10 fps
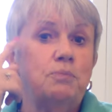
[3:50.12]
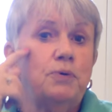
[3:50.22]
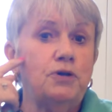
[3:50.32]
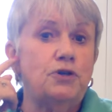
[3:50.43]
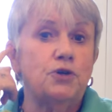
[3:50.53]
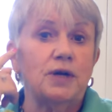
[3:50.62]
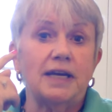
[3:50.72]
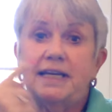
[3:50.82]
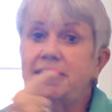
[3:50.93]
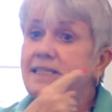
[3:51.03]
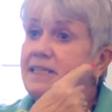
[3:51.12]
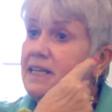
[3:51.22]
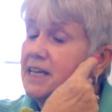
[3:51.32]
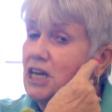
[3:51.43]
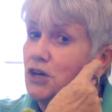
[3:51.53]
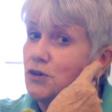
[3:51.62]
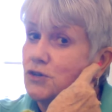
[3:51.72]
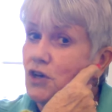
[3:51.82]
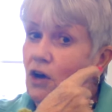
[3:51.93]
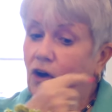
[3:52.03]
Put your listening
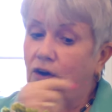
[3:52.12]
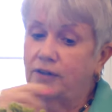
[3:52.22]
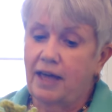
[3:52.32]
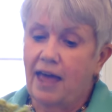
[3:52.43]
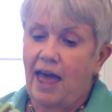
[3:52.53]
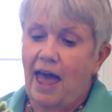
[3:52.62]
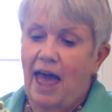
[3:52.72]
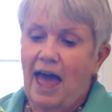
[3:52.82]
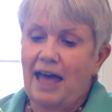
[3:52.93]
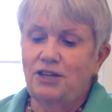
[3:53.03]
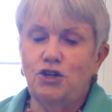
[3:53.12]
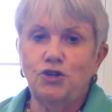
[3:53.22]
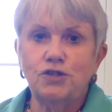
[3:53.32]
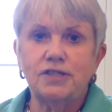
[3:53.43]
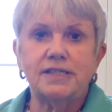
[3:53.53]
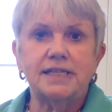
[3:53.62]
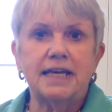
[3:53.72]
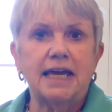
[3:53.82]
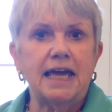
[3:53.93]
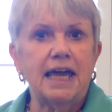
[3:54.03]
ears on. And your
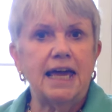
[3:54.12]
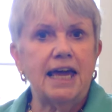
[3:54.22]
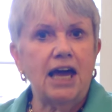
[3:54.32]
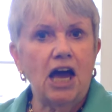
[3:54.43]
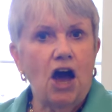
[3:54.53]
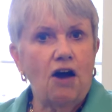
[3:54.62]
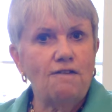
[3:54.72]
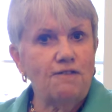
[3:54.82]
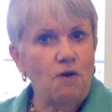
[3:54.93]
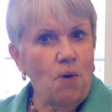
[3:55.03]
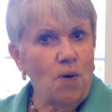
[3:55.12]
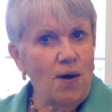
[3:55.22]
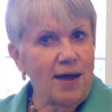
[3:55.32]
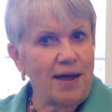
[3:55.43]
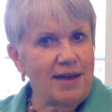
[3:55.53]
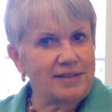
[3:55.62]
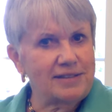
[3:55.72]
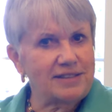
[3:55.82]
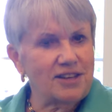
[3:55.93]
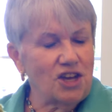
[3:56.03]
singing
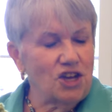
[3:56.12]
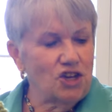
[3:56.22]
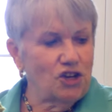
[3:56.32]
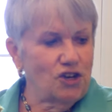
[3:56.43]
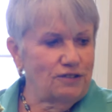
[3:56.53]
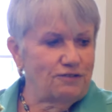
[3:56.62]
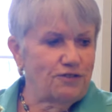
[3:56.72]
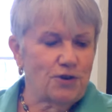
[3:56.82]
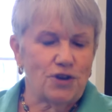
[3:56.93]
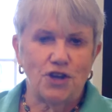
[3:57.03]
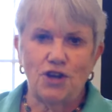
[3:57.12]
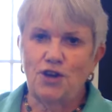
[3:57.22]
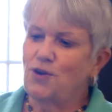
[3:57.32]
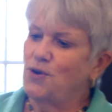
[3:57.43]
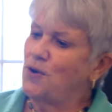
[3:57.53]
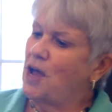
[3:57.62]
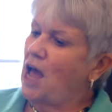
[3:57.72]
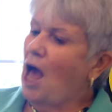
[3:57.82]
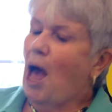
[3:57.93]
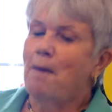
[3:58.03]
voice. Good for you.
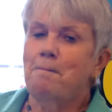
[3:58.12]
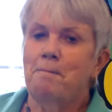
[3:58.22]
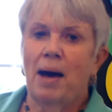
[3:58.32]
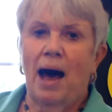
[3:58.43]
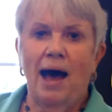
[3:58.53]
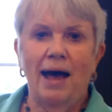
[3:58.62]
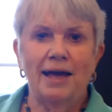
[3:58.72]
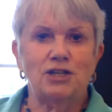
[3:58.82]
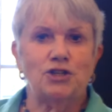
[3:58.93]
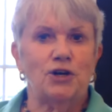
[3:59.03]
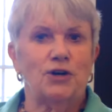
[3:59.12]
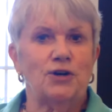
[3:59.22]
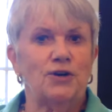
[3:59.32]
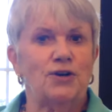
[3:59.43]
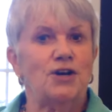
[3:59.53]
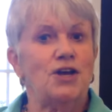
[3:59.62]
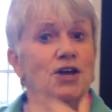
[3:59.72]
My turn,